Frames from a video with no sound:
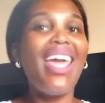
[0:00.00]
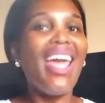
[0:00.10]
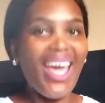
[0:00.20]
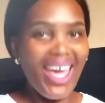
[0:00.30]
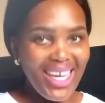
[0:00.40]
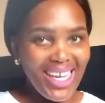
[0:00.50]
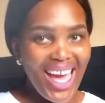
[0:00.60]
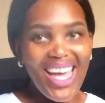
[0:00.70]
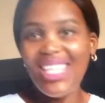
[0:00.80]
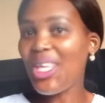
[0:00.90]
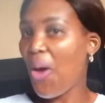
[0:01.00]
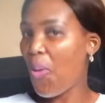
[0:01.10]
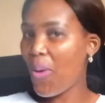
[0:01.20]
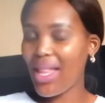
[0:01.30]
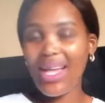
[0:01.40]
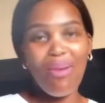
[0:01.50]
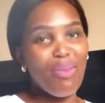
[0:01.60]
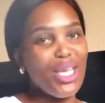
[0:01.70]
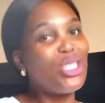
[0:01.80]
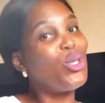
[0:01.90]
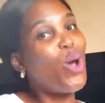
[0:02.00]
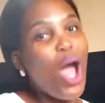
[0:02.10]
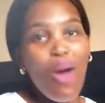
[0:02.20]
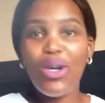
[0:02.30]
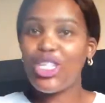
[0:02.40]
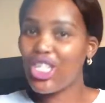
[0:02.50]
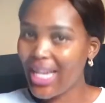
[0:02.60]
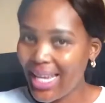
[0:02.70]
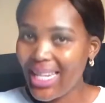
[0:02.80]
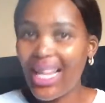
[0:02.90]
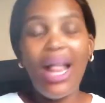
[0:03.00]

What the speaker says: hey guys, welcome back to our channel,